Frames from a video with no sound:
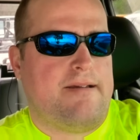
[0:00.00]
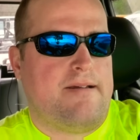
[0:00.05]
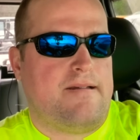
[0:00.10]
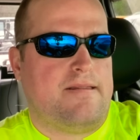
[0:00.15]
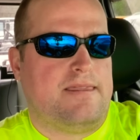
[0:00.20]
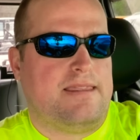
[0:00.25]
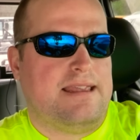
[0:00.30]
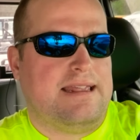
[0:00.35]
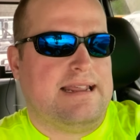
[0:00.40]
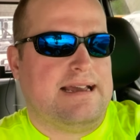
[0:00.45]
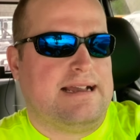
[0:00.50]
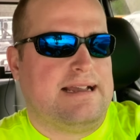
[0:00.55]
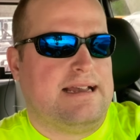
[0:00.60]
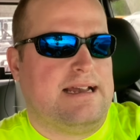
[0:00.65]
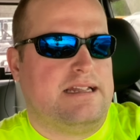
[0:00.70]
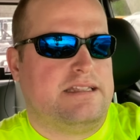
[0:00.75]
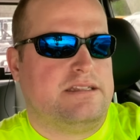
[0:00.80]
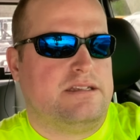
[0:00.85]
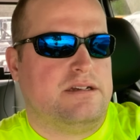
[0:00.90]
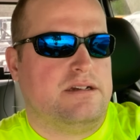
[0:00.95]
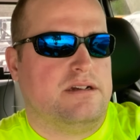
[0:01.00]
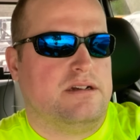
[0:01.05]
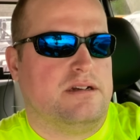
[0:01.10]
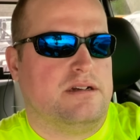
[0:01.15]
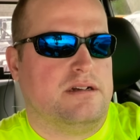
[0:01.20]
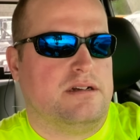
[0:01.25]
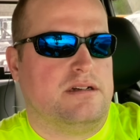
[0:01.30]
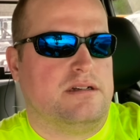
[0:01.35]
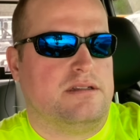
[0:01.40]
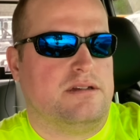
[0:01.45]
Then I got
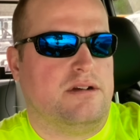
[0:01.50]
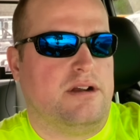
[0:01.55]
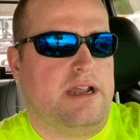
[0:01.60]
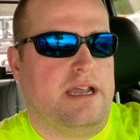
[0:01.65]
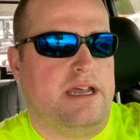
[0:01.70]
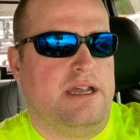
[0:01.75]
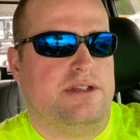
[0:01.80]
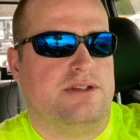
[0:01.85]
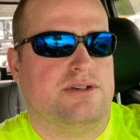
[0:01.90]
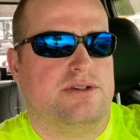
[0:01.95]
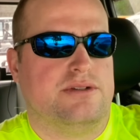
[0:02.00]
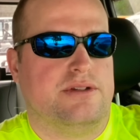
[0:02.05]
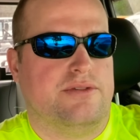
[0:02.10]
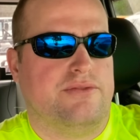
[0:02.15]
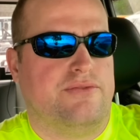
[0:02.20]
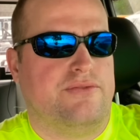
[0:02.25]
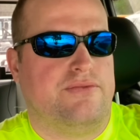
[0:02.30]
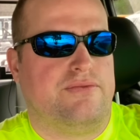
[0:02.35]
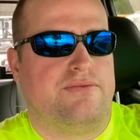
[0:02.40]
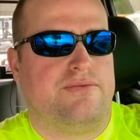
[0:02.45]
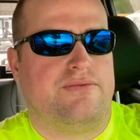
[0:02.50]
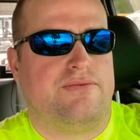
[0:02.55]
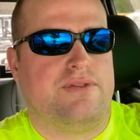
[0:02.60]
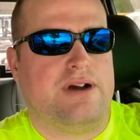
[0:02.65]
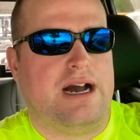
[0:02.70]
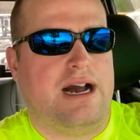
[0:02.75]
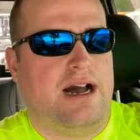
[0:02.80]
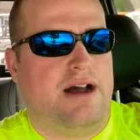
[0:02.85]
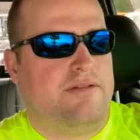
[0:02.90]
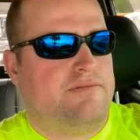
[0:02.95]
their their edger, the
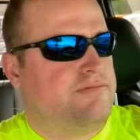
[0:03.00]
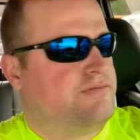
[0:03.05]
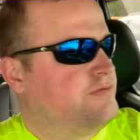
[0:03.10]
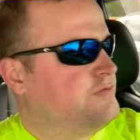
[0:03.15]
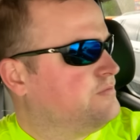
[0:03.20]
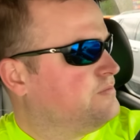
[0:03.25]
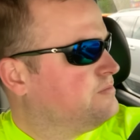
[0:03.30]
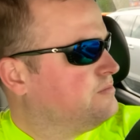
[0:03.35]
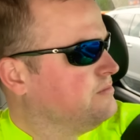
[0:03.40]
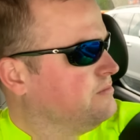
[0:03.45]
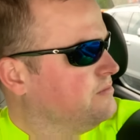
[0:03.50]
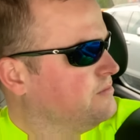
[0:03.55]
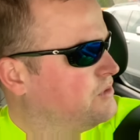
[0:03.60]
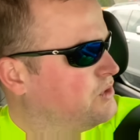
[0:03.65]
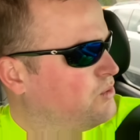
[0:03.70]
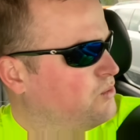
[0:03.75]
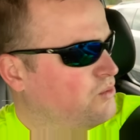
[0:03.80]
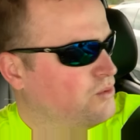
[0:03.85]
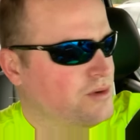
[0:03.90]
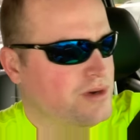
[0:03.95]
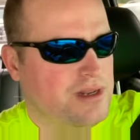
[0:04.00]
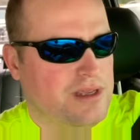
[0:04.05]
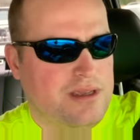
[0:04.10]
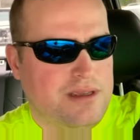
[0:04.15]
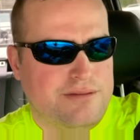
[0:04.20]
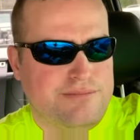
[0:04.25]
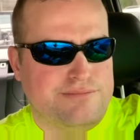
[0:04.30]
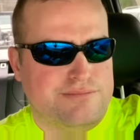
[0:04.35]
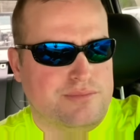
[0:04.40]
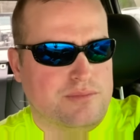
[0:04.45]
520
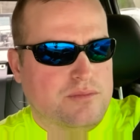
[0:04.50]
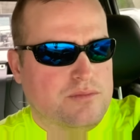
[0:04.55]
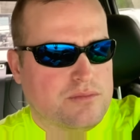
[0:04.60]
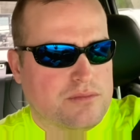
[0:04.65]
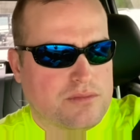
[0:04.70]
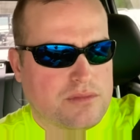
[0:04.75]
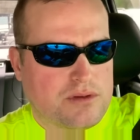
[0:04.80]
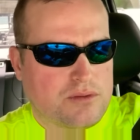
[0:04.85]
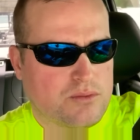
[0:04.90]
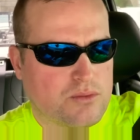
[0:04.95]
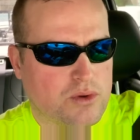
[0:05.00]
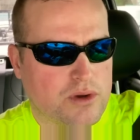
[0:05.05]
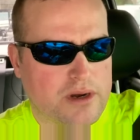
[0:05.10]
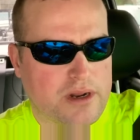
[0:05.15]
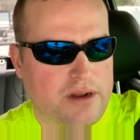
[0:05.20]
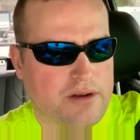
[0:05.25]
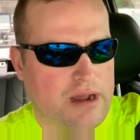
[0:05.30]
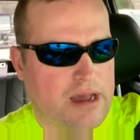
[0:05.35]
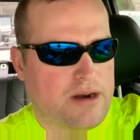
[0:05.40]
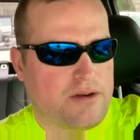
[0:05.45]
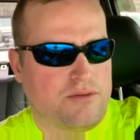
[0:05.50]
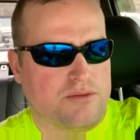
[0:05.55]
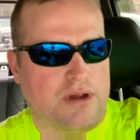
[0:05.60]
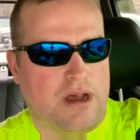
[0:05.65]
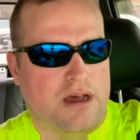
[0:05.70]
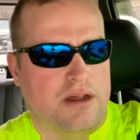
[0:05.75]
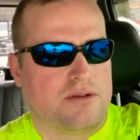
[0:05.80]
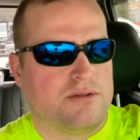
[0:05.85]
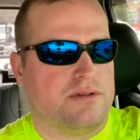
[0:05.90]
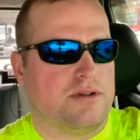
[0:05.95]
whatever. I don't I
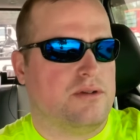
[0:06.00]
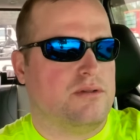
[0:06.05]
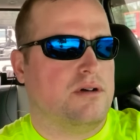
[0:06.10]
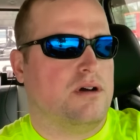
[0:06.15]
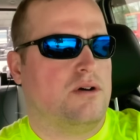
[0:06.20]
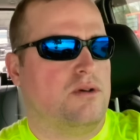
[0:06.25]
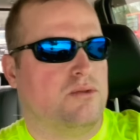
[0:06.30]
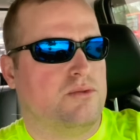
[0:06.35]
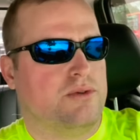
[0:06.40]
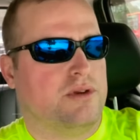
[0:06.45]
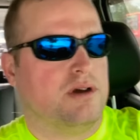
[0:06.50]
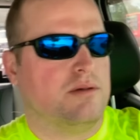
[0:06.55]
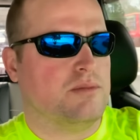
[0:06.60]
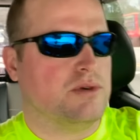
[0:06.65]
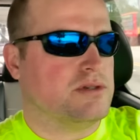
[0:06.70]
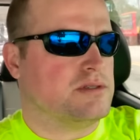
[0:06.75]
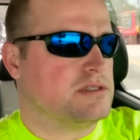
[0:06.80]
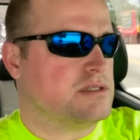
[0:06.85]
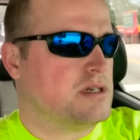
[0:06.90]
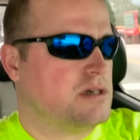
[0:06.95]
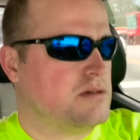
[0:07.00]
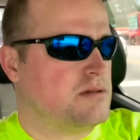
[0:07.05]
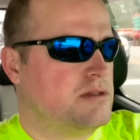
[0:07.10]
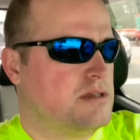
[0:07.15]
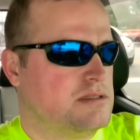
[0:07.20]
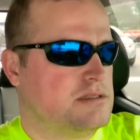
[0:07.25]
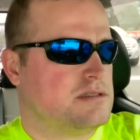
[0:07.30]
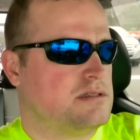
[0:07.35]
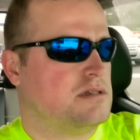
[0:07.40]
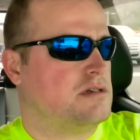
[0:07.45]
don't know the whole numbers and all that
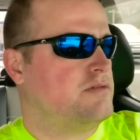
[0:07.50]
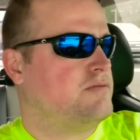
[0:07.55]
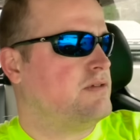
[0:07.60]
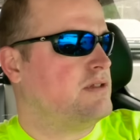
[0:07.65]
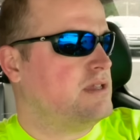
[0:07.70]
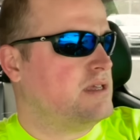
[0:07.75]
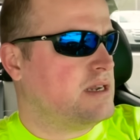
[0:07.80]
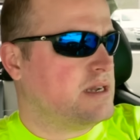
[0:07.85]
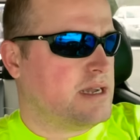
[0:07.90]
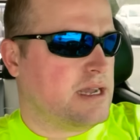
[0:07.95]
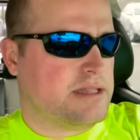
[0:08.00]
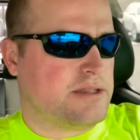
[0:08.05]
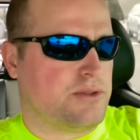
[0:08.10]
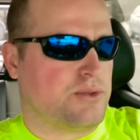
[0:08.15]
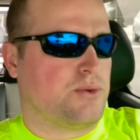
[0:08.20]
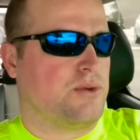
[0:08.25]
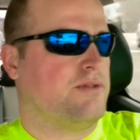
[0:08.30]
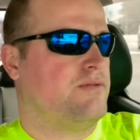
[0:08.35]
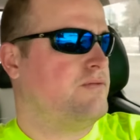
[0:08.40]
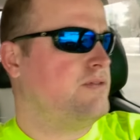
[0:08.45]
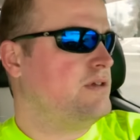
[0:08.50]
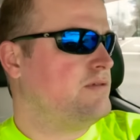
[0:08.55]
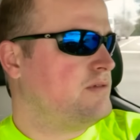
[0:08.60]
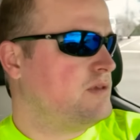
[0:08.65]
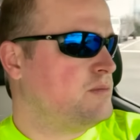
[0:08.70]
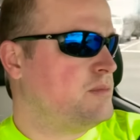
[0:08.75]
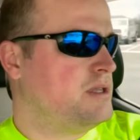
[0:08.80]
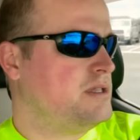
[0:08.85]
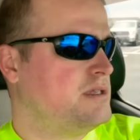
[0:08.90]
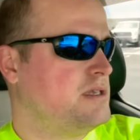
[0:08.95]
stuff. And then I got the 350
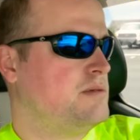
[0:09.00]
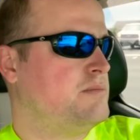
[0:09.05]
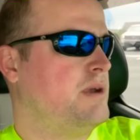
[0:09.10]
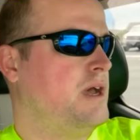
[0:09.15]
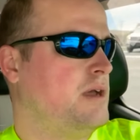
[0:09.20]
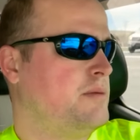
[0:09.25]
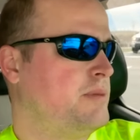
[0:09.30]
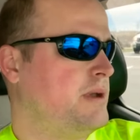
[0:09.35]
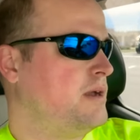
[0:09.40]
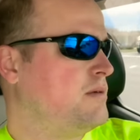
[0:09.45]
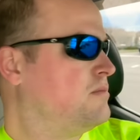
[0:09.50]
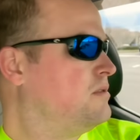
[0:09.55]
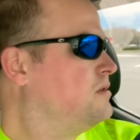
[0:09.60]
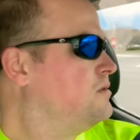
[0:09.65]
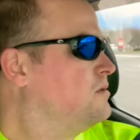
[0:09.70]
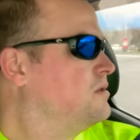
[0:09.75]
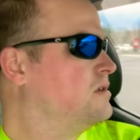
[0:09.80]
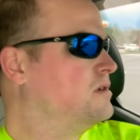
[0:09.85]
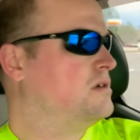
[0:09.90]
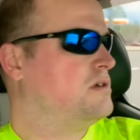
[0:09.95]
BT backpack blower.